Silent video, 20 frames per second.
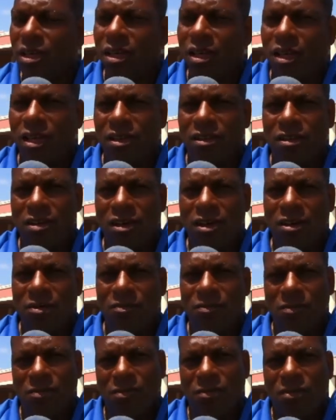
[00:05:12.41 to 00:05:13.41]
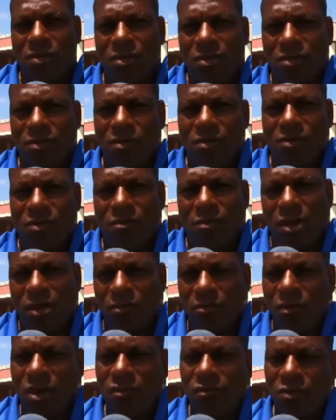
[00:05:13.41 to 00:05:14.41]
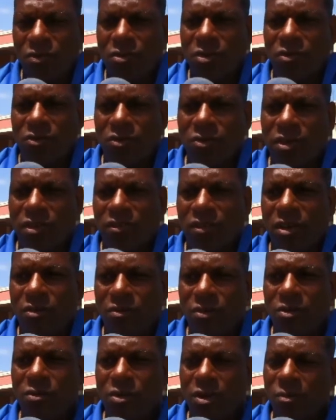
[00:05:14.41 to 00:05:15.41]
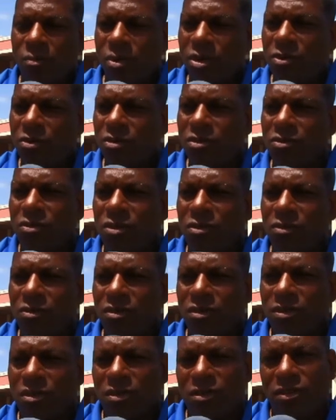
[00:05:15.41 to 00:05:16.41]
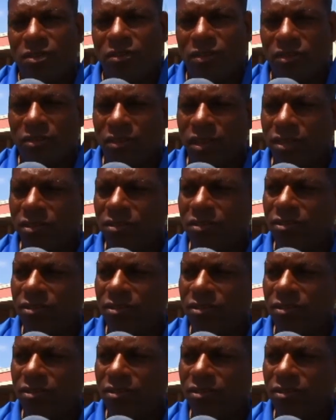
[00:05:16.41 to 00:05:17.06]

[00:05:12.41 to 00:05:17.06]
And my view is always that we want to build on the successes